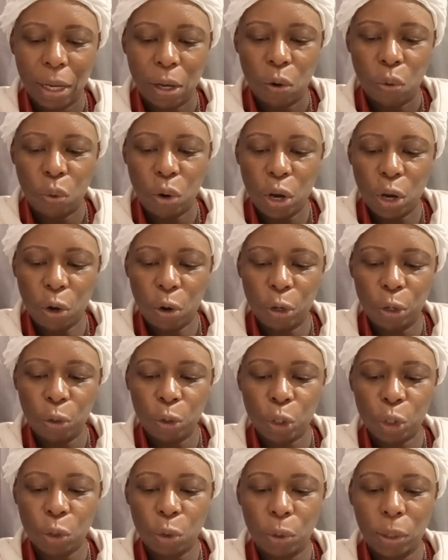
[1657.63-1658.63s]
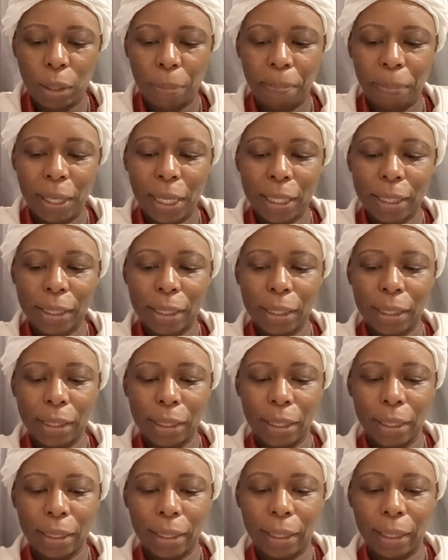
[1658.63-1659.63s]
Work on your solar plexus
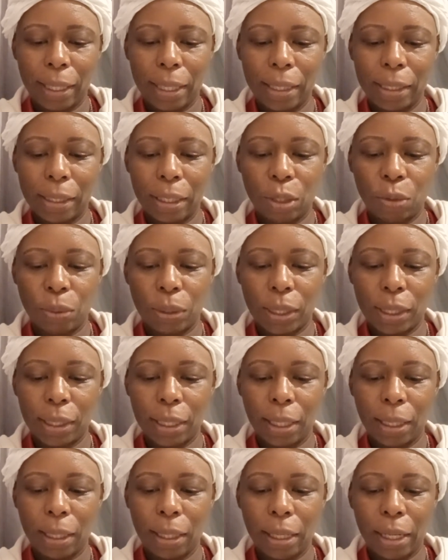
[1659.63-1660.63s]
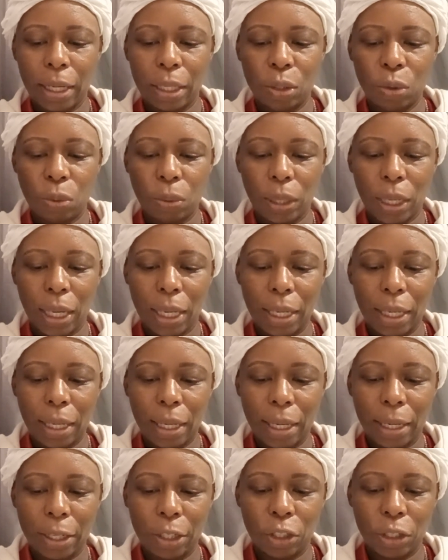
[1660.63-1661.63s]
and cleanse it with selenite or any
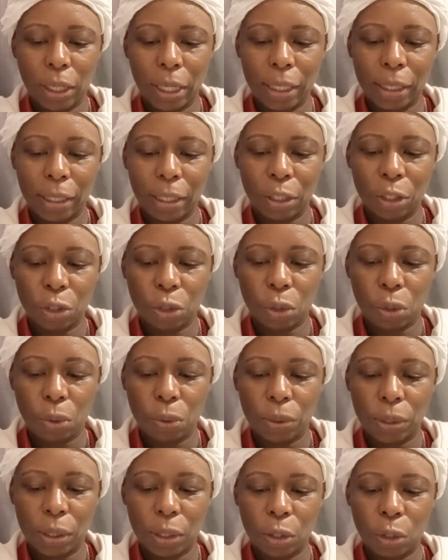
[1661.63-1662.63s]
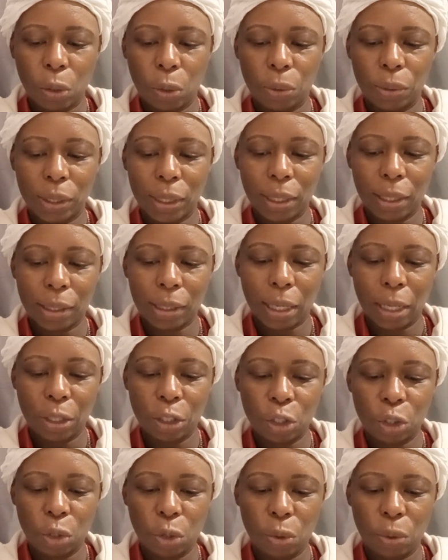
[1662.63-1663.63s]
energizing stones,
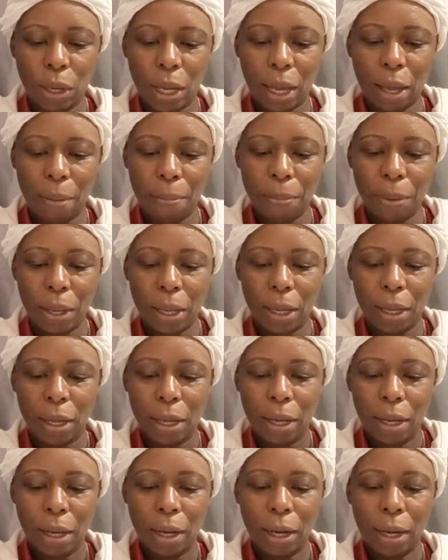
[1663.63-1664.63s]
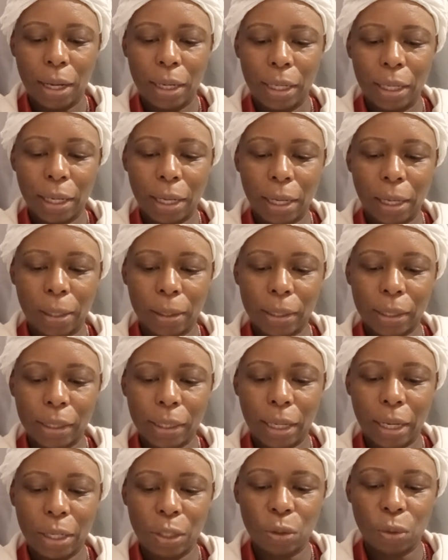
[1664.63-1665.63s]
sunstone, amber, honey,
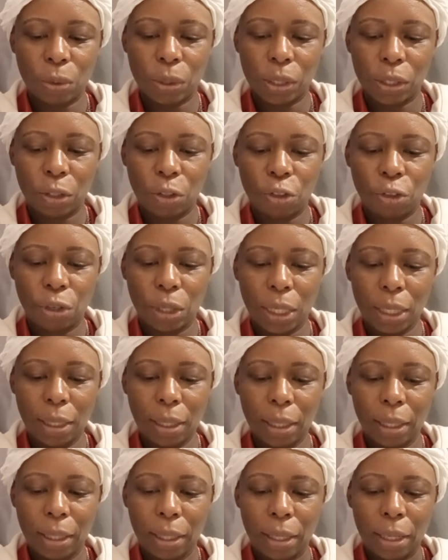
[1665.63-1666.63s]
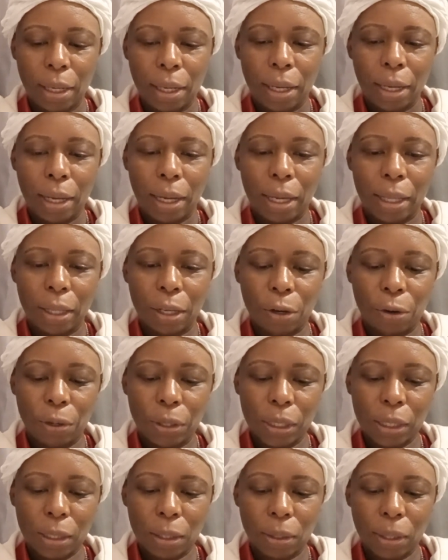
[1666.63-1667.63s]
calcite, or citrine. And the
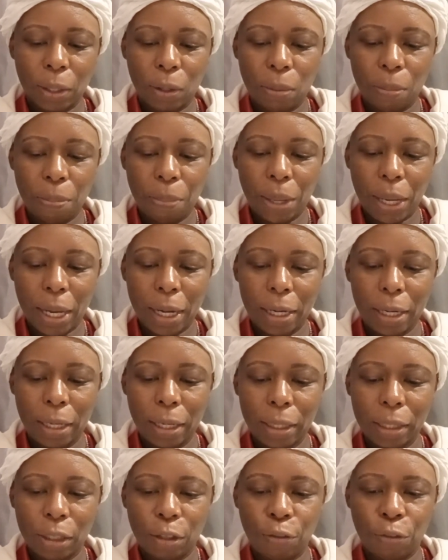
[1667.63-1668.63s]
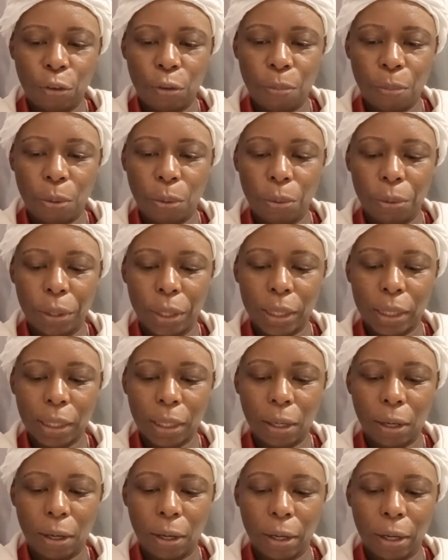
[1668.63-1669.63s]
crystal companions, if you pull this
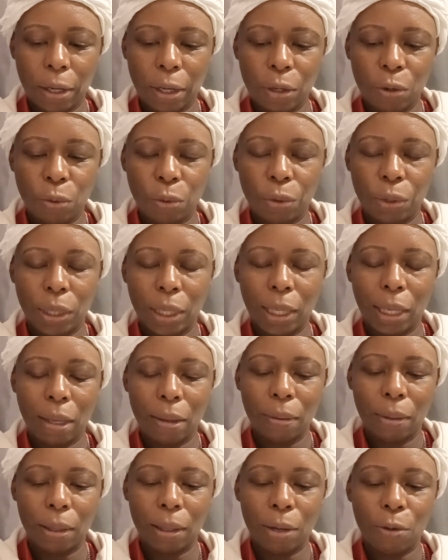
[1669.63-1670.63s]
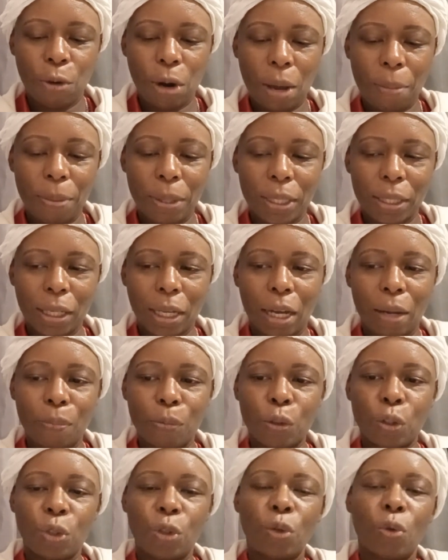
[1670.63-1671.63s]
card or the rabbit
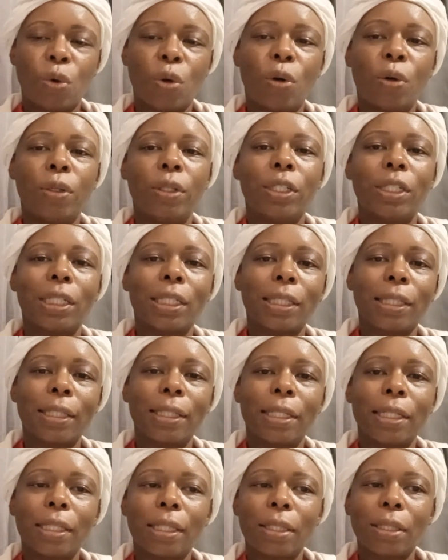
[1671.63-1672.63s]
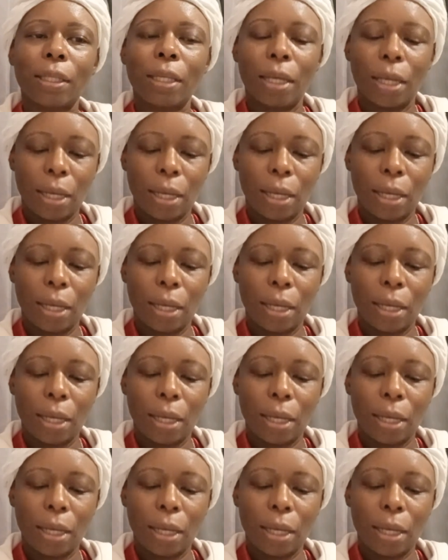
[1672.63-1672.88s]
comes to your consciousness,